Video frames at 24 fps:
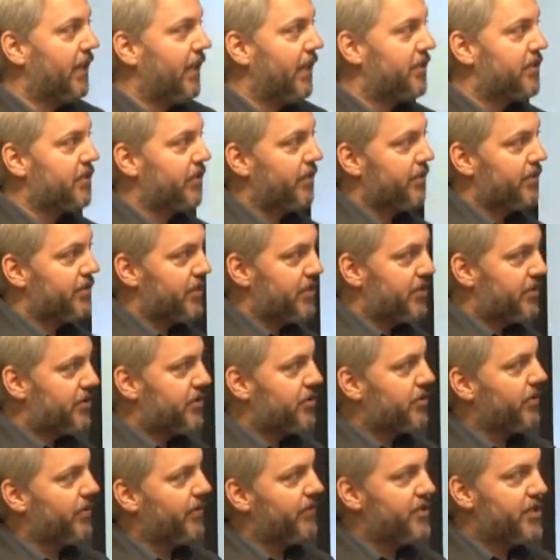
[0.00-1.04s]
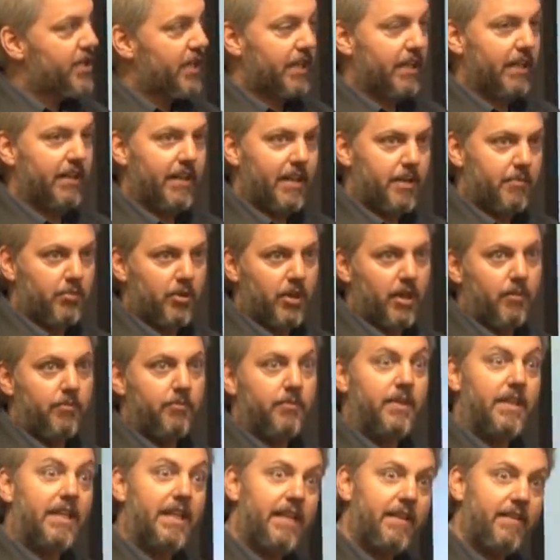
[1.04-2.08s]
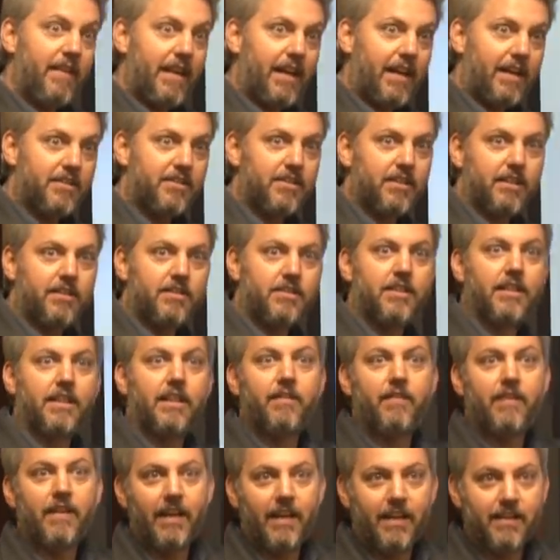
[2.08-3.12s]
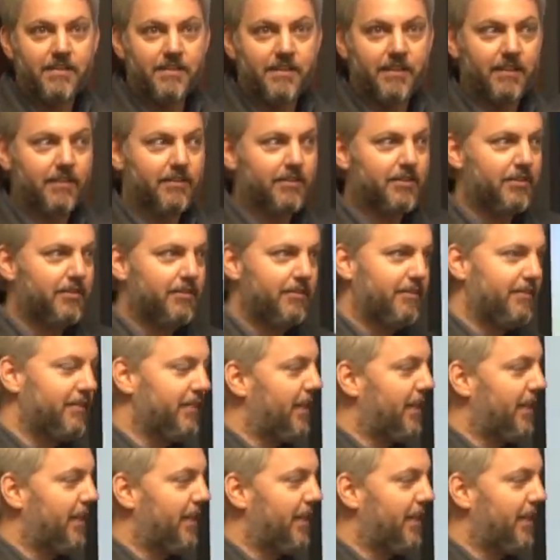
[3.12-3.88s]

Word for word: And so there's this sort of chicken and egg problem. You need the assets to get the assets.